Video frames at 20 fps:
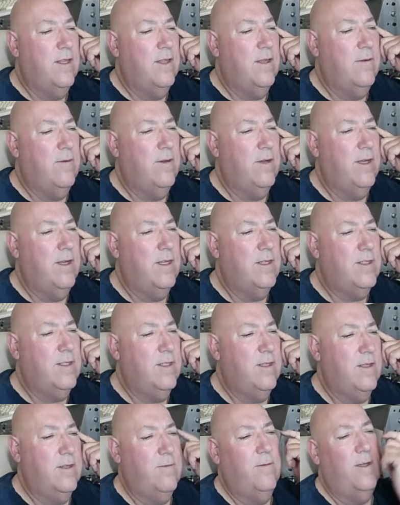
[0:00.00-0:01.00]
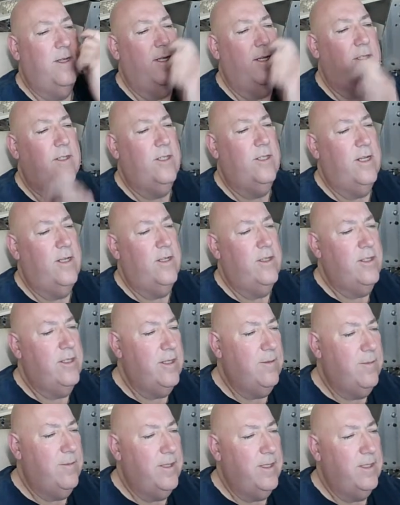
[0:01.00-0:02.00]
We'll ask
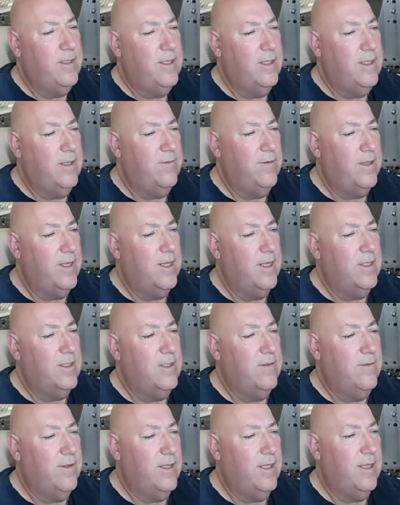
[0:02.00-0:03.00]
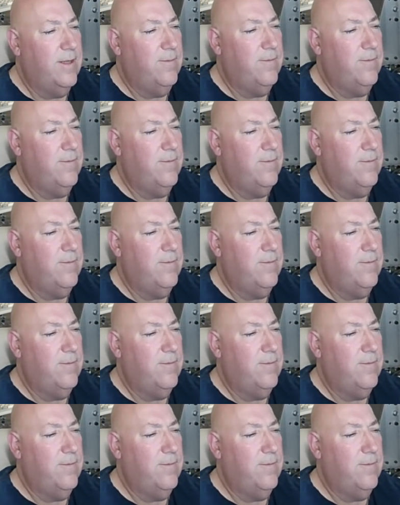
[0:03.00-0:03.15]
ChatGPT for the answer for that.